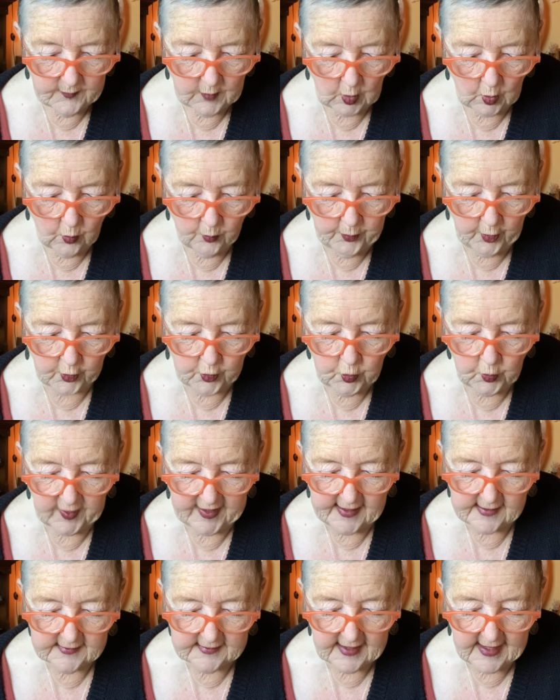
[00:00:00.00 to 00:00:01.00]
Both
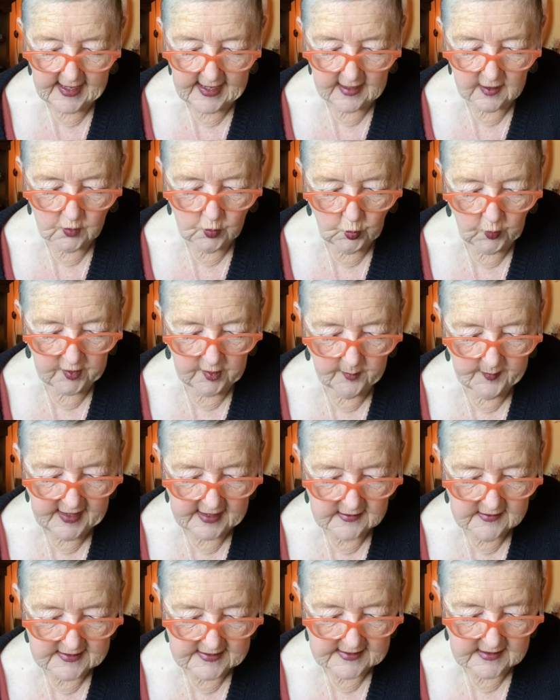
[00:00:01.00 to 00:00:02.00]
Winnetka and
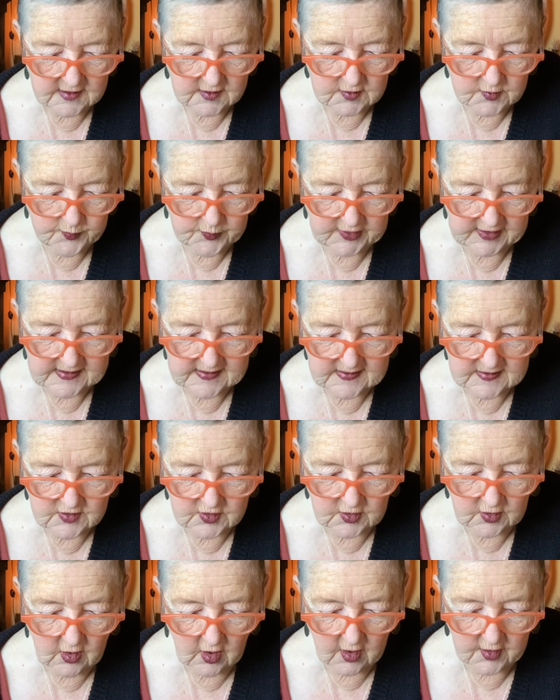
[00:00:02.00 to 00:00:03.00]
Wilmette sent police
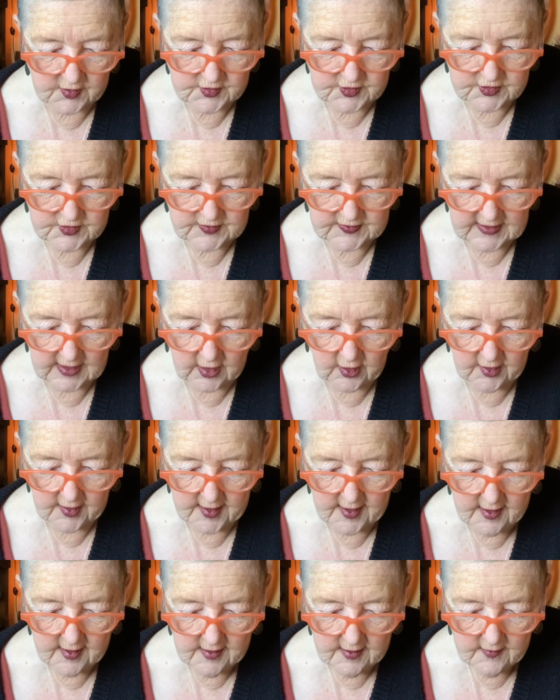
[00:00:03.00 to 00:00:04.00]
cars to the
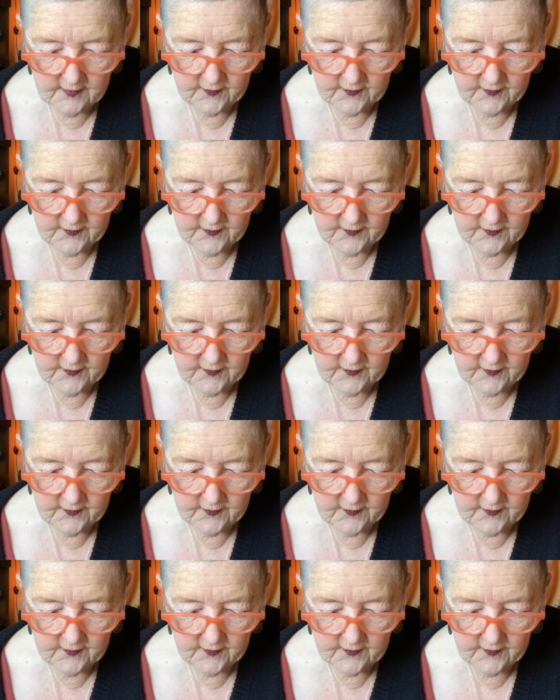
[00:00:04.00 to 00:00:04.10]
area.